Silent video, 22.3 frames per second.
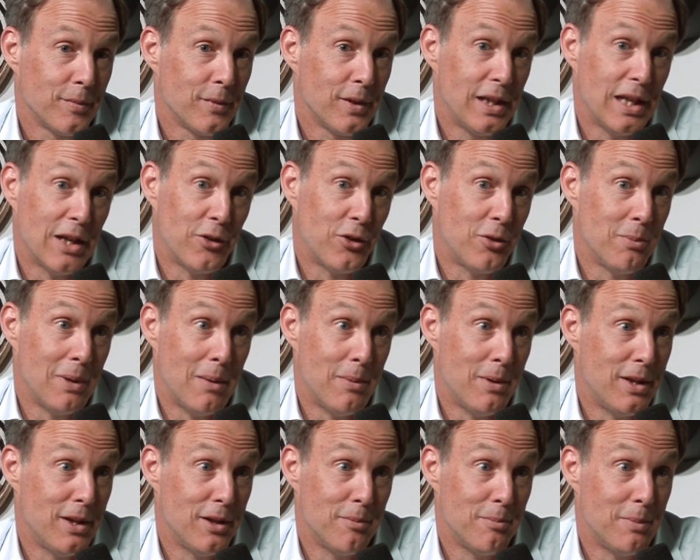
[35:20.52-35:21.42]
yeah. So
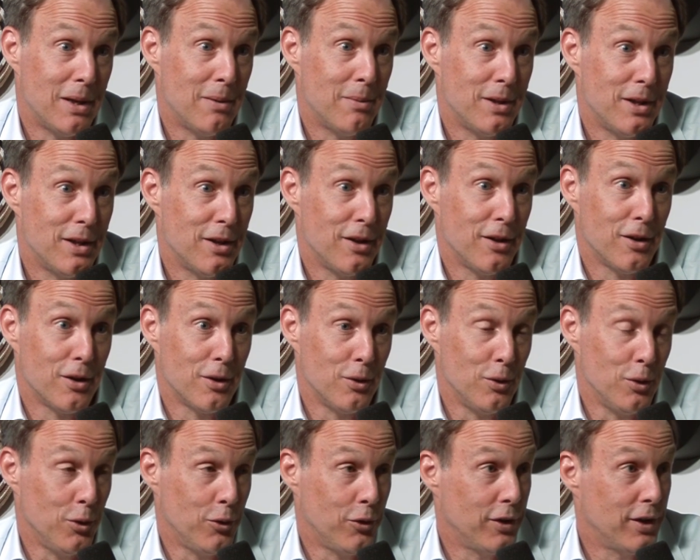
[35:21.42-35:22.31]
maybe they maybe they are
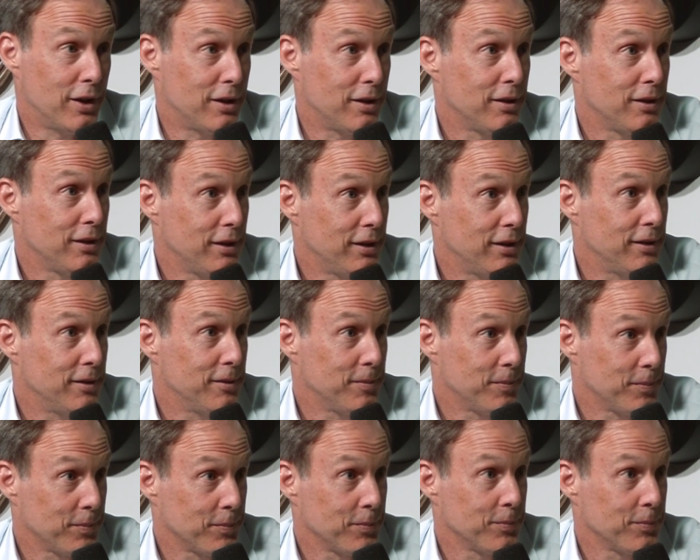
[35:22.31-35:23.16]
losing it. Yeah. Uh, you